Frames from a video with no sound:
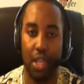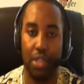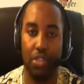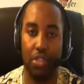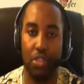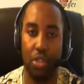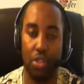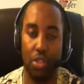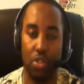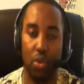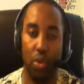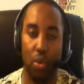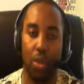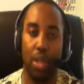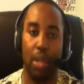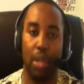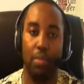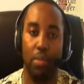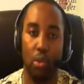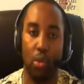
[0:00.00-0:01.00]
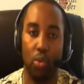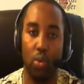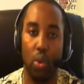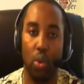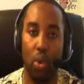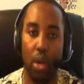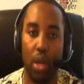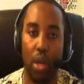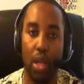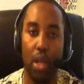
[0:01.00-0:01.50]
as you're showing them the
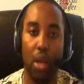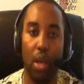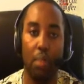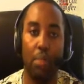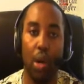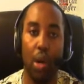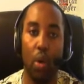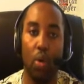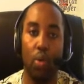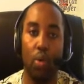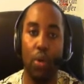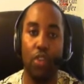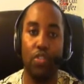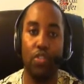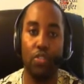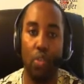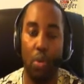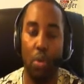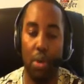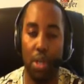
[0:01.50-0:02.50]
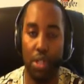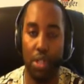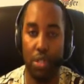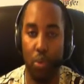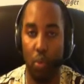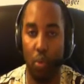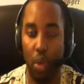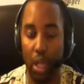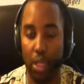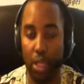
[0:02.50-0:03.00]
door, but who is going
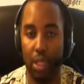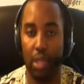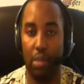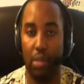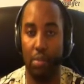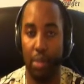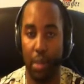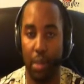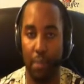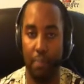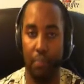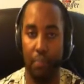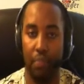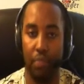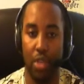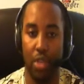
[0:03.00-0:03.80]
to welcome them?